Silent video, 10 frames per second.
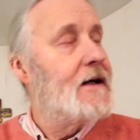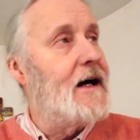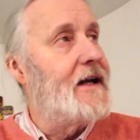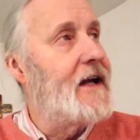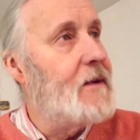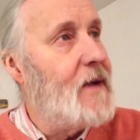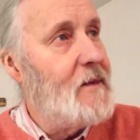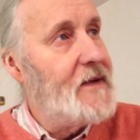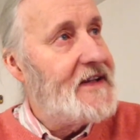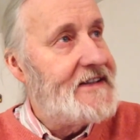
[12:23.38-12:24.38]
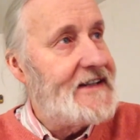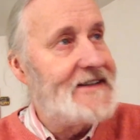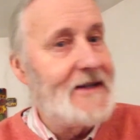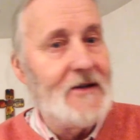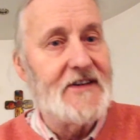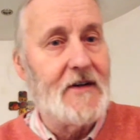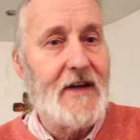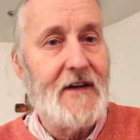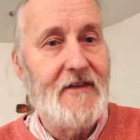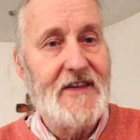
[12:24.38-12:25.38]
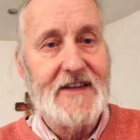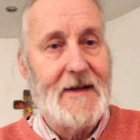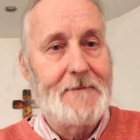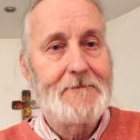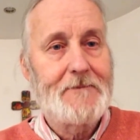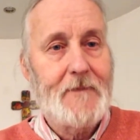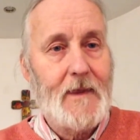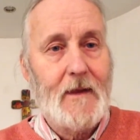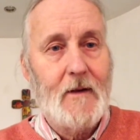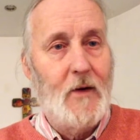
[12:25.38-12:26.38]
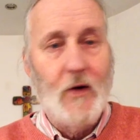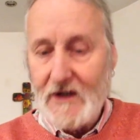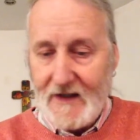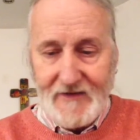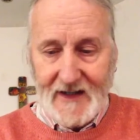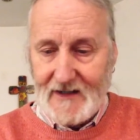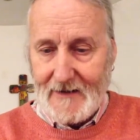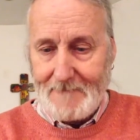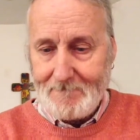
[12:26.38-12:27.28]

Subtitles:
And I remember the details of that visit only vaguely.